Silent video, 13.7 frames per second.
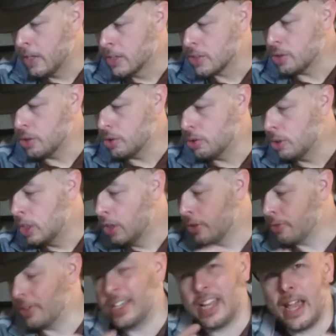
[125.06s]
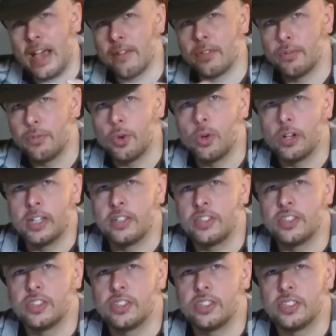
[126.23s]
So 3.5 to 4
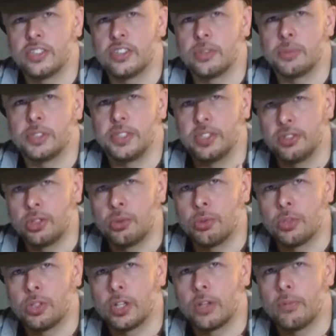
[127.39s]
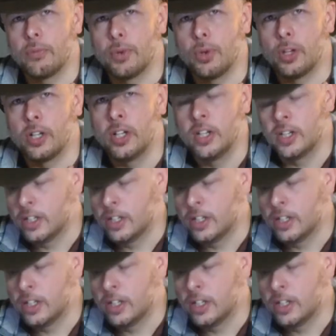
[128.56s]
inches is the material we're looking for.